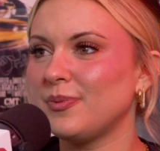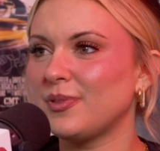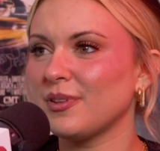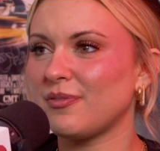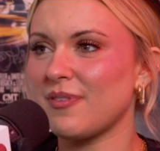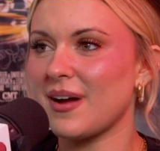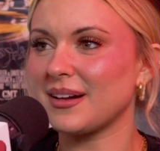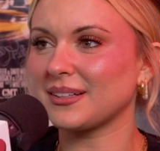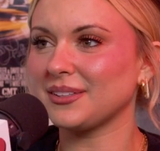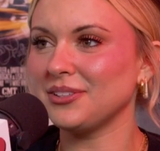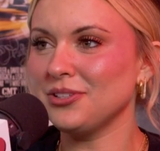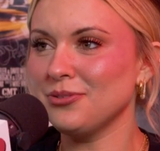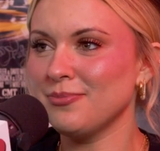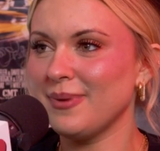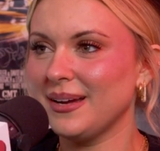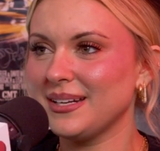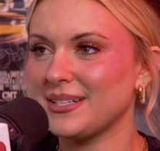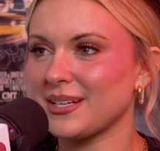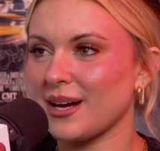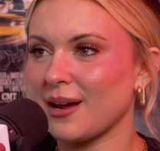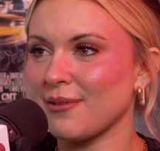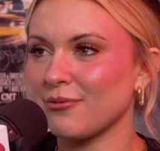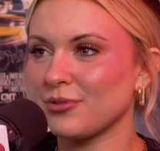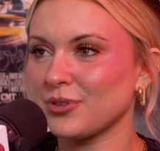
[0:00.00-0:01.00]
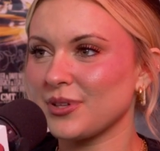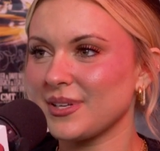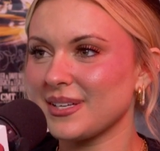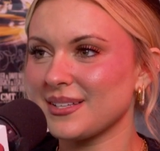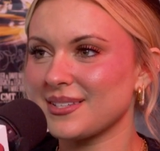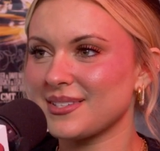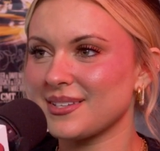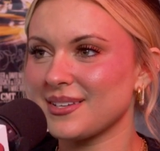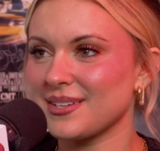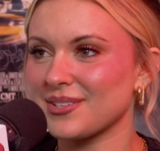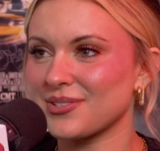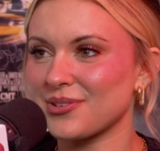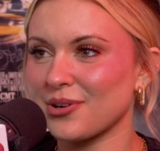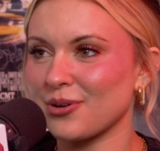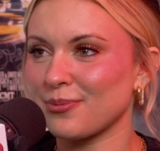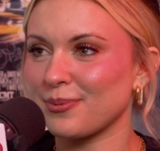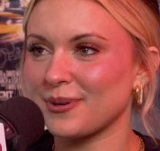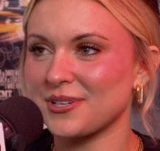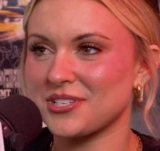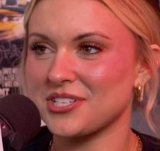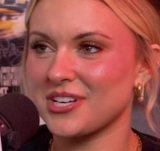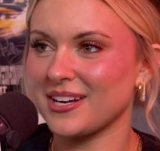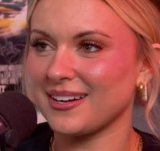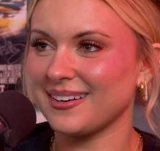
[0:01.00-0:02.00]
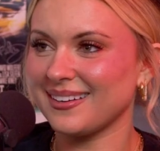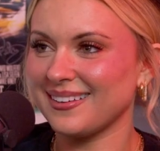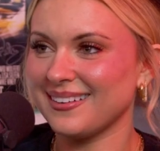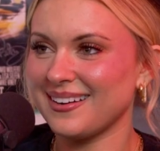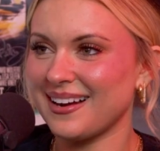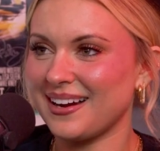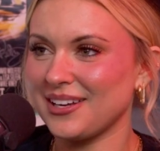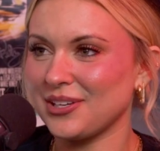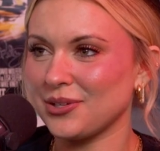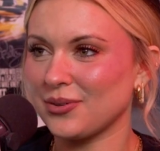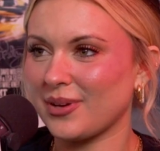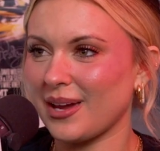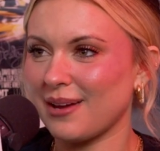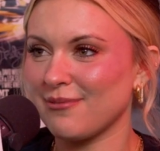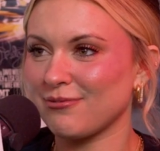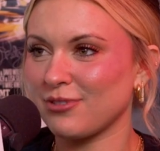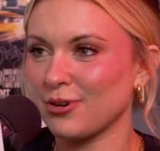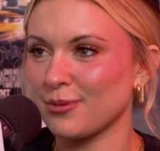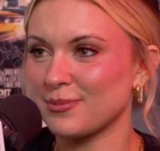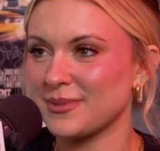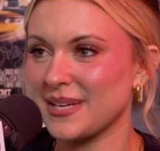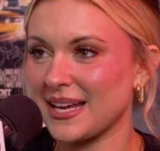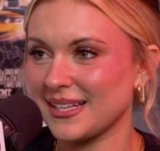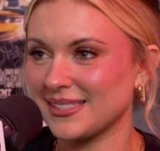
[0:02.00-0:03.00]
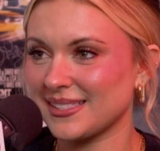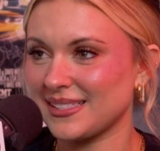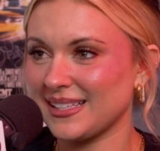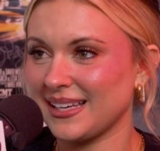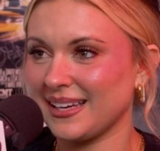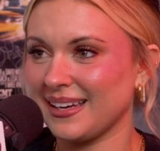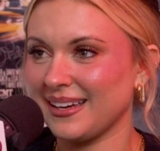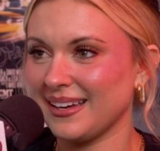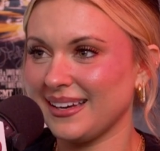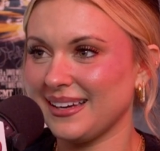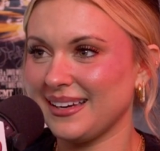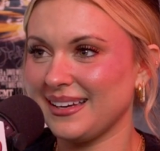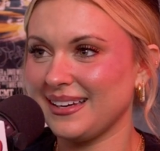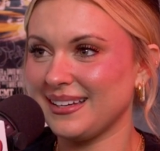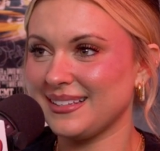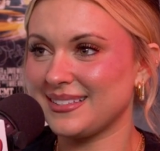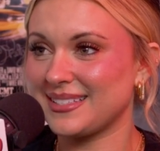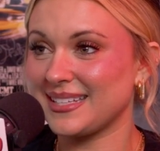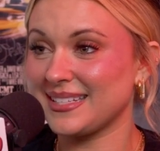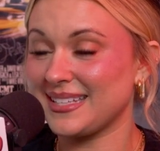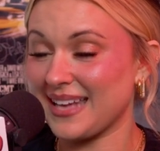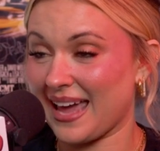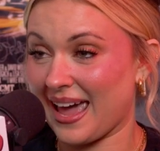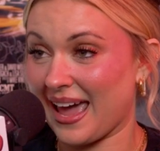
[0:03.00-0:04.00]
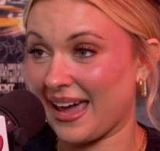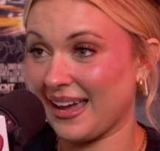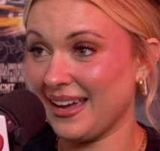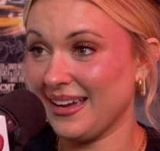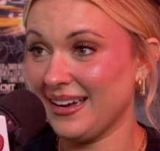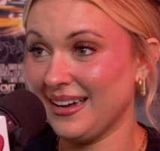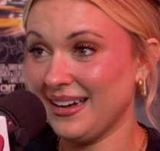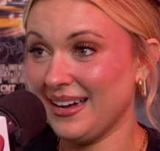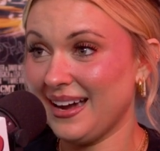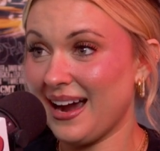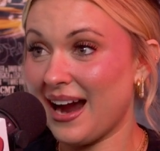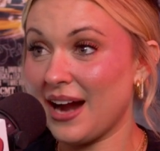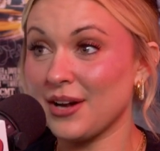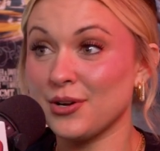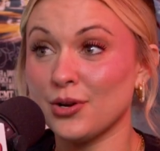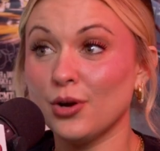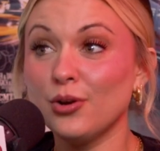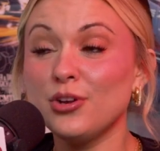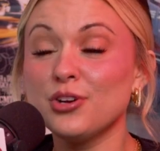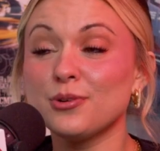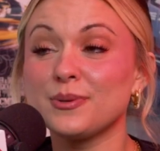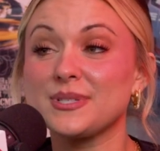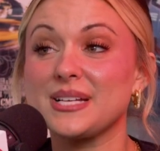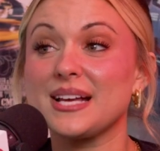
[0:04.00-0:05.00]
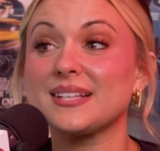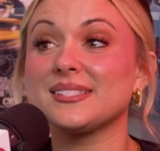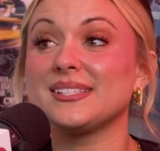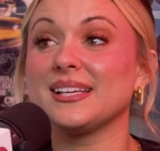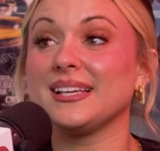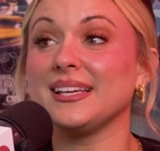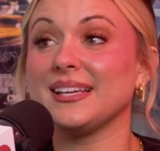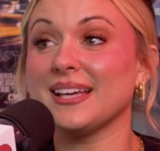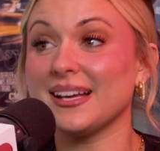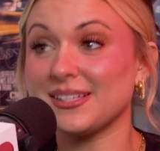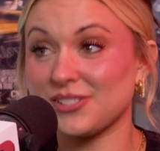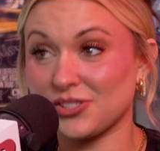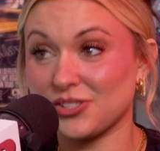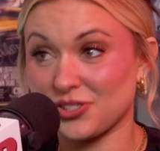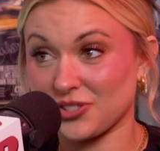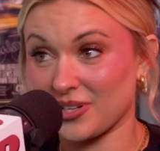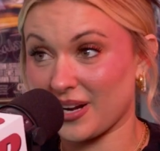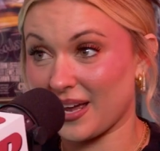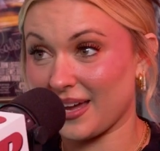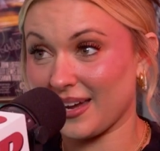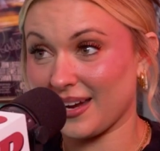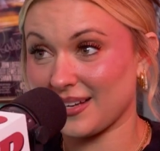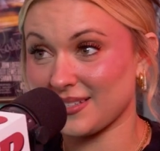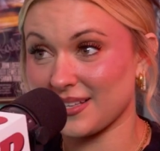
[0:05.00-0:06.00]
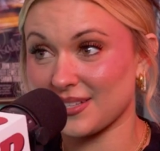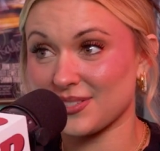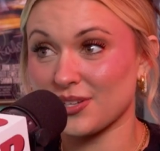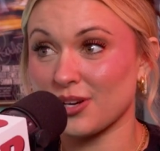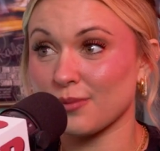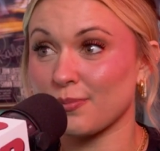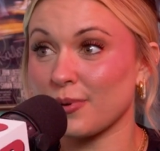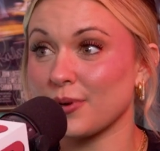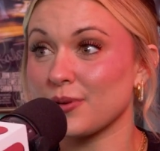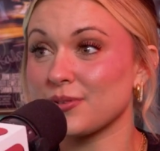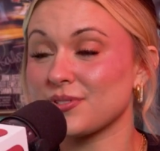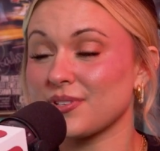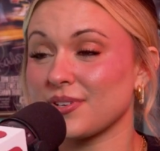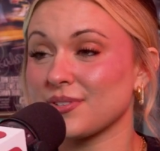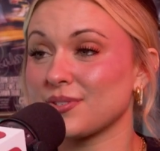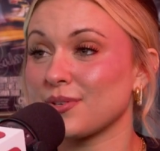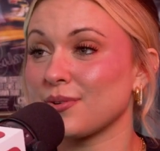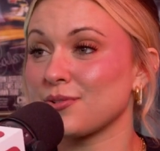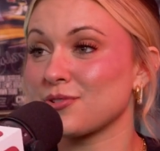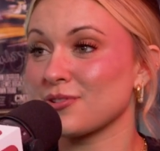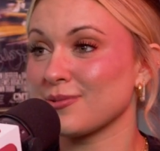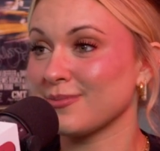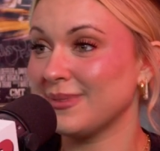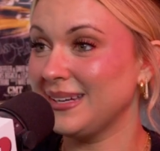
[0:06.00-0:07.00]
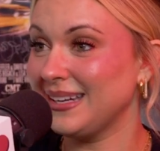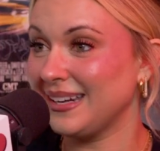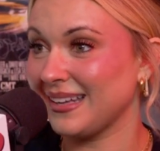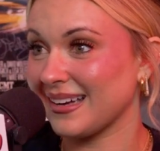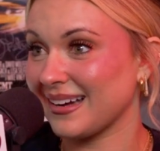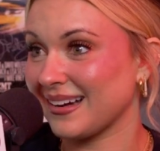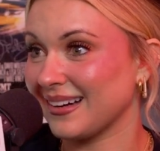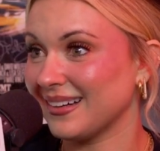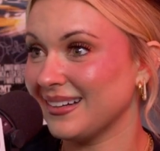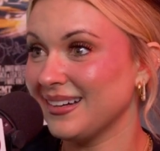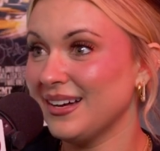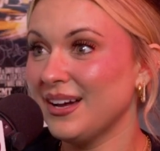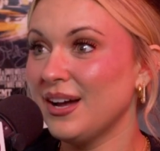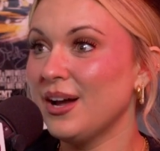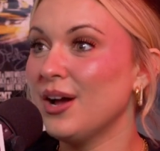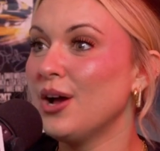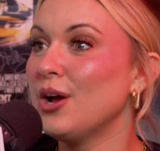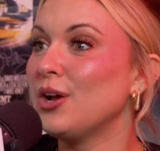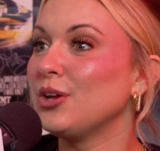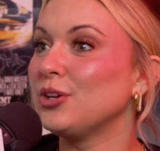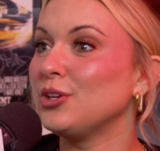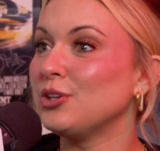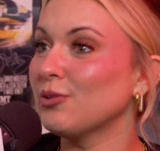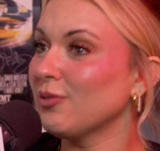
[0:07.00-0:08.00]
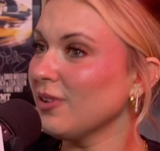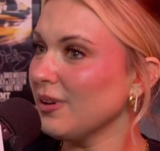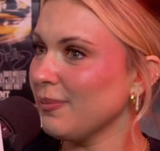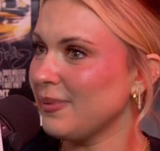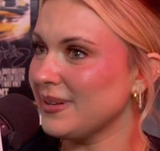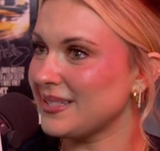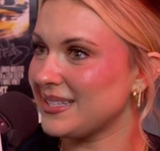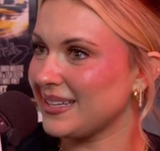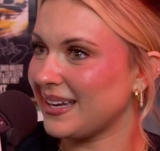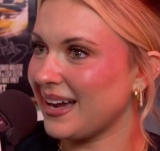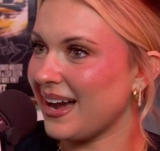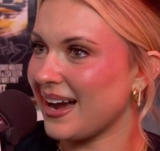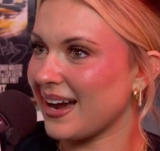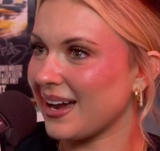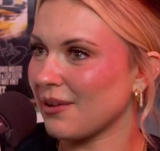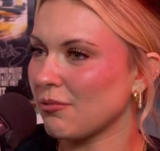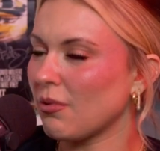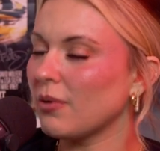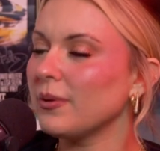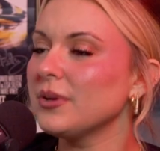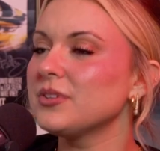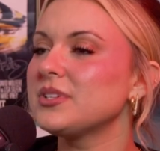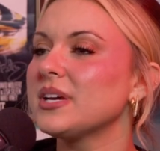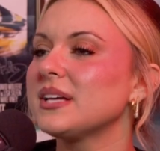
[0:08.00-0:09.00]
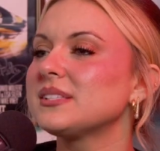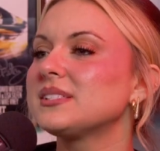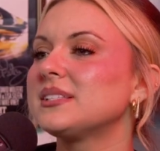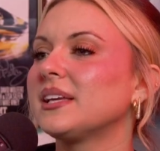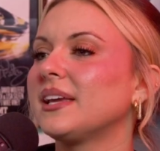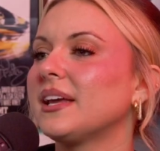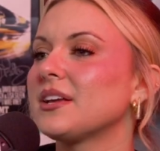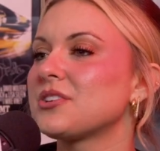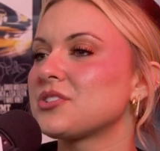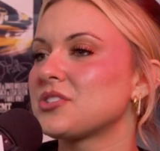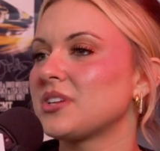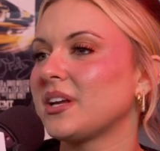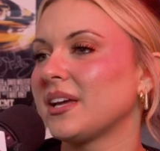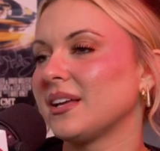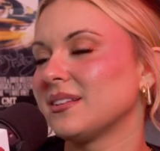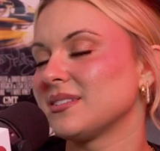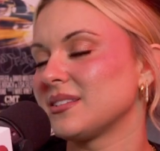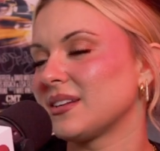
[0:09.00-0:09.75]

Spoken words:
The fact that you made time for this is so appreciated. You came from testing today. I know you were testing yesterday because I saw posts on social media. You were a busy guy. What were you testing yesterday and